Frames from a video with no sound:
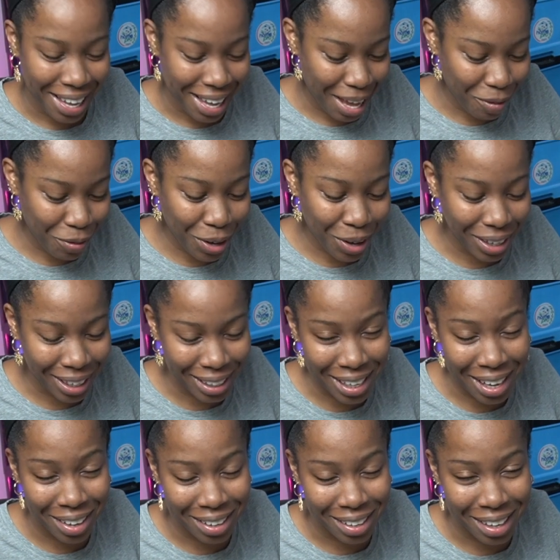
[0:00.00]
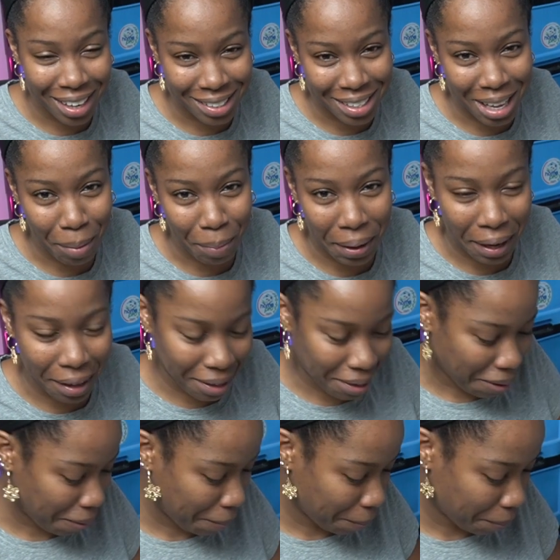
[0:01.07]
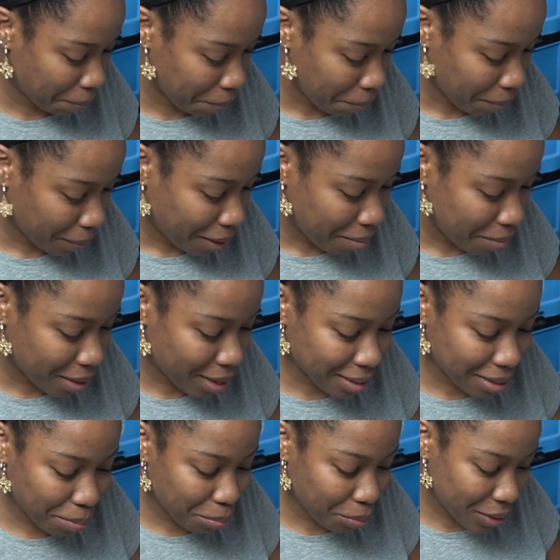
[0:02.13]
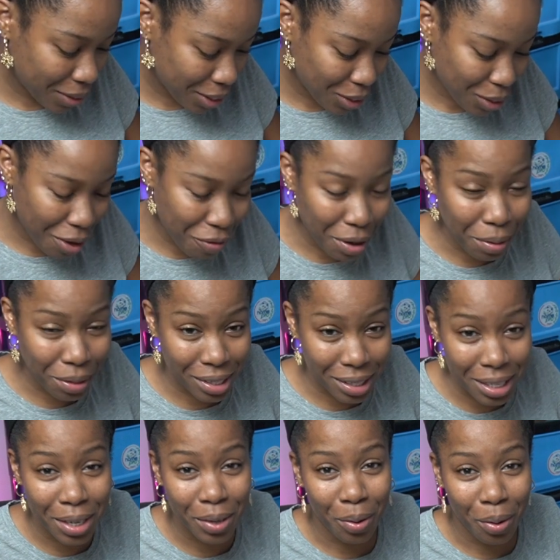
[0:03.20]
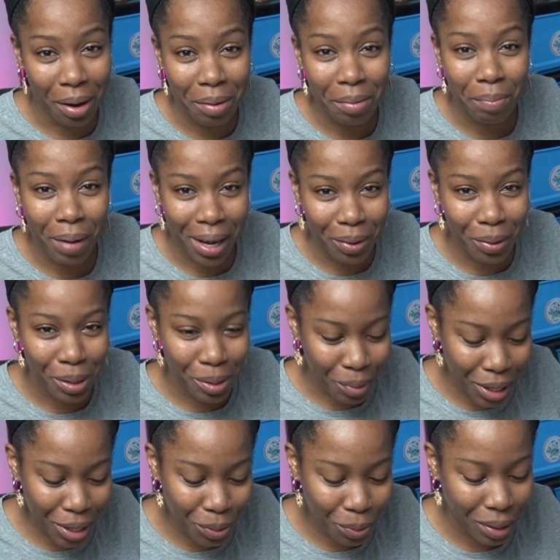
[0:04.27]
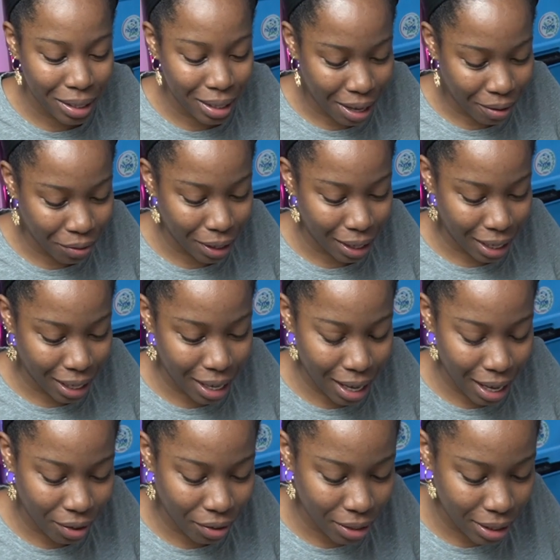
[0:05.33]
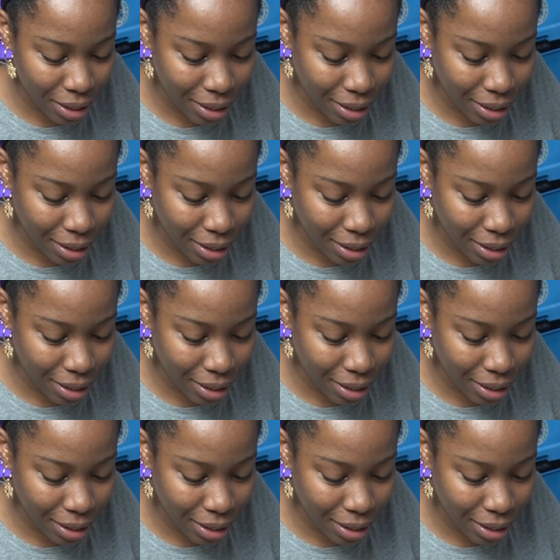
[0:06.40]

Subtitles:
if you're not hearing it, that's epic. Because I'm pretty sure if I turn on my old one, you would definitely hear it.